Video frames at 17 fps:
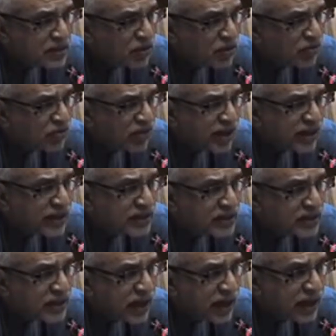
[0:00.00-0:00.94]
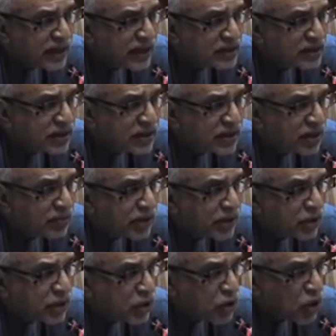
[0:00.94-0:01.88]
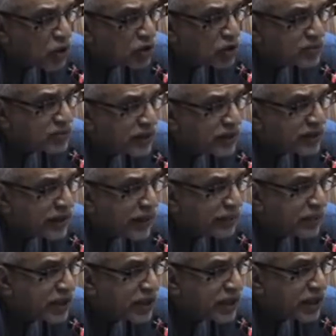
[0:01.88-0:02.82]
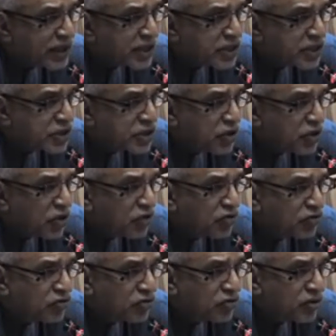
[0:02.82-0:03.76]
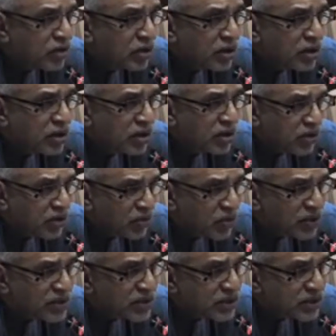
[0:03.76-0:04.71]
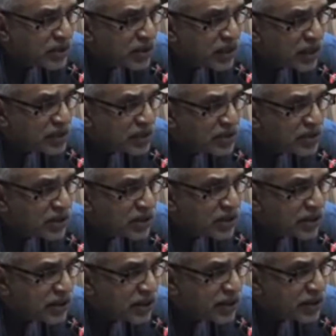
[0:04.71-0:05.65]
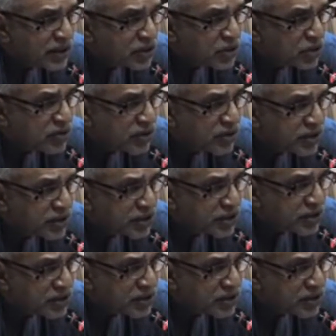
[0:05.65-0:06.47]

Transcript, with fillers: various kinds that are being caused by the application of Western cultural intellectual traditions,